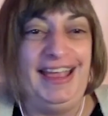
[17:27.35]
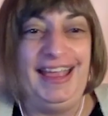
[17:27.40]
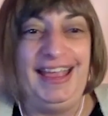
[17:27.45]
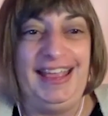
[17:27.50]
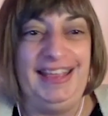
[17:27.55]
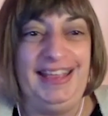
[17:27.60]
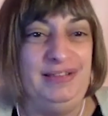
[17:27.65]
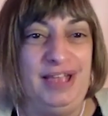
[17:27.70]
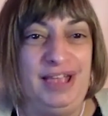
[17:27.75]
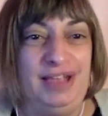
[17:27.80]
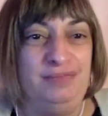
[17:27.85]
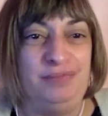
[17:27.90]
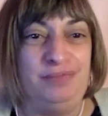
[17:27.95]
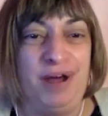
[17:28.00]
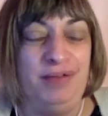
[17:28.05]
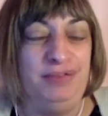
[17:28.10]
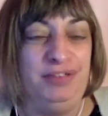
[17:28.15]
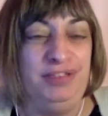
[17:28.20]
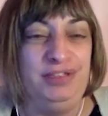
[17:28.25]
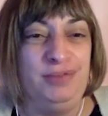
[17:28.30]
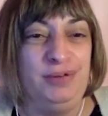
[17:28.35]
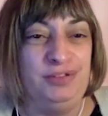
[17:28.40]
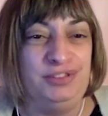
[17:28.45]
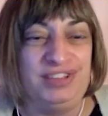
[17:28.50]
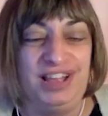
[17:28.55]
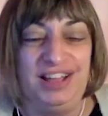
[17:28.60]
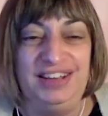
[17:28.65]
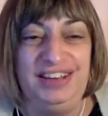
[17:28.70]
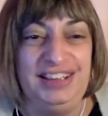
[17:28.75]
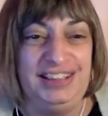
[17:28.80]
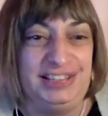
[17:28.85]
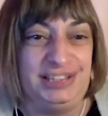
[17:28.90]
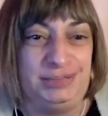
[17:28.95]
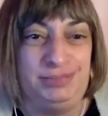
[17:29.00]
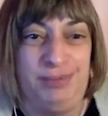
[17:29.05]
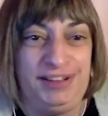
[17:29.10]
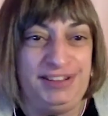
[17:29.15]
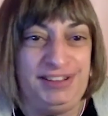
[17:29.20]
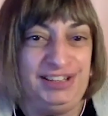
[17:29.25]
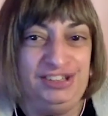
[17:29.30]
in probably the most
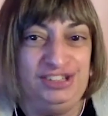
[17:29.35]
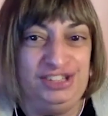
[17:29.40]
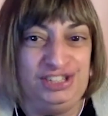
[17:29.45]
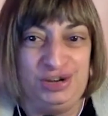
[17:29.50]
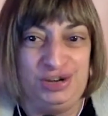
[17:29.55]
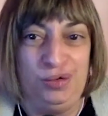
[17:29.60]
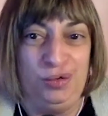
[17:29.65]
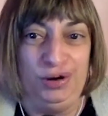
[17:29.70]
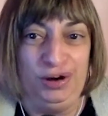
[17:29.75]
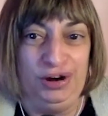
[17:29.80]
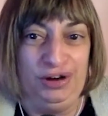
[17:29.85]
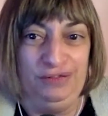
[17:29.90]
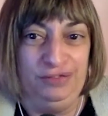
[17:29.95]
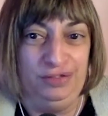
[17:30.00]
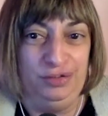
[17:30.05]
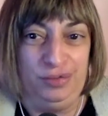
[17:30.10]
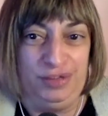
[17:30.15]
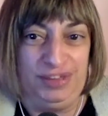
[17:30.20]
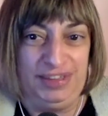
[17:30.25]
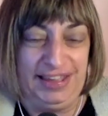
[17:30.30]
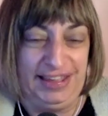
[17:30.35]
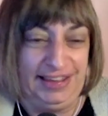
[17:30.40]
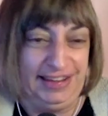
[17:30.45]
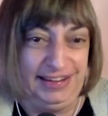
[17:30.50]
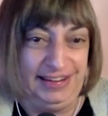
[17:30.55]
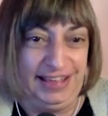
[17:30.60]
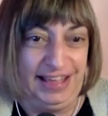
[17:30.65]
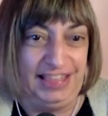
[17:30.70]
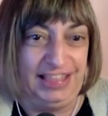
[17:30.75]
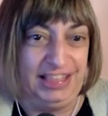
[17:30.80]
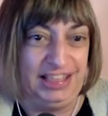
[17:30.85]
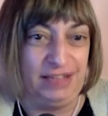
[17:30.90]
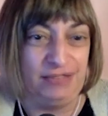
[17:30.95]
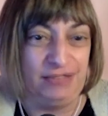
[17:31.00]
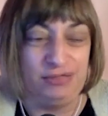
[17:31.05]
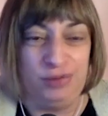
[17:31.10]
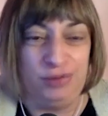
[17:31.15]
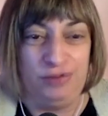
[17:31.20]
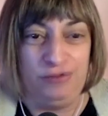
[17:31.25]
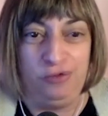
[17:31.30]
unexpected score of the weekend. Mm-hmm. I think that was
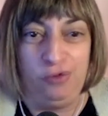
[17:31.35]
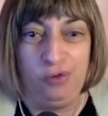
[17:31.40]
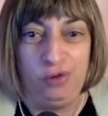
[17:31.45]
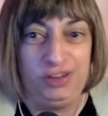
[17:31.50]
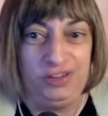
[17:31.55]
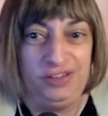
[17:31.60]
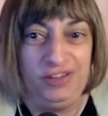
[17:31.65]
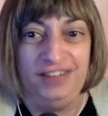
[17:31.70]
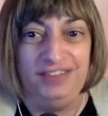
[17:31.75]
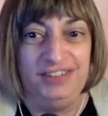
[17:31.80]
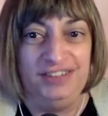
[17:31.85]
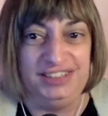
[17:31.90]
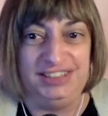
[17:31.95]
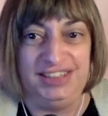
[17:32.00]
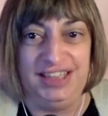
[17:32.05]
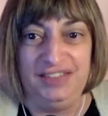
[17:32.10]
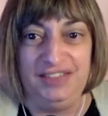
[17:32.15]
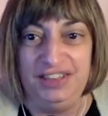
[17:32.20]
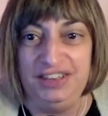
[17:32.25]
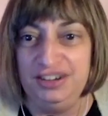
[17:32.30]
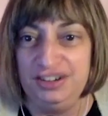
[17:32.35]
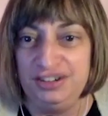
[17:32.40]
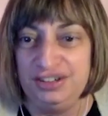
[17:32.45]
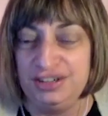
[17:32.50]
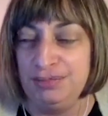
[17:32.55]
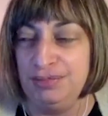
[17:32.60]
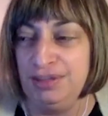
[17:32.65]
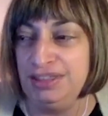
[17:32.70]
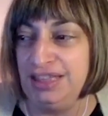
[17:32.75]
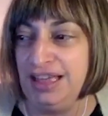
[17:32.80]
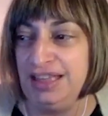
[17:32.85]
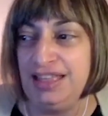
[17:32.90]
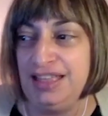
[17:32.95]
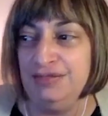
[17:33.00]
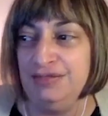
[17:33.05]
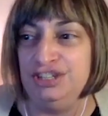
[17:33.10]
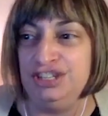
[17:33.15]
45-7 or something like that.